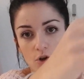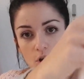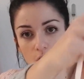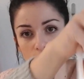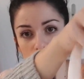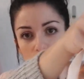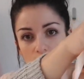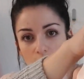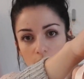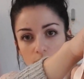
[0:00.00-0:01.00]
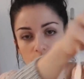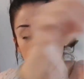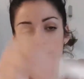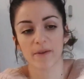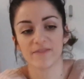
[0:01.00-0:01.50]
not on
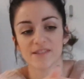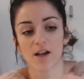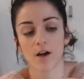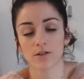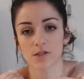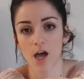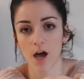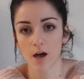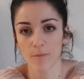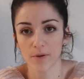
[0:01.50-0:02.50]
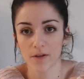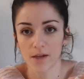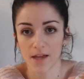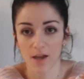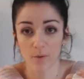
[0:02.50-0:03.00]
top. If it's on top
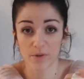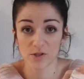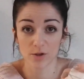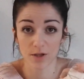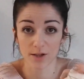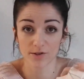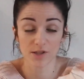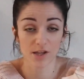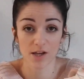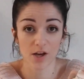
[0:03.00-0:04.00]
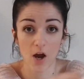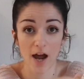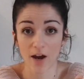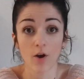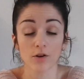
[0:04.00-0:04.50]
it'll be too close to your
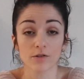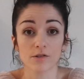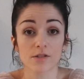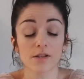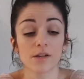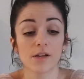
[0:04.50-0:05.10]
ankles,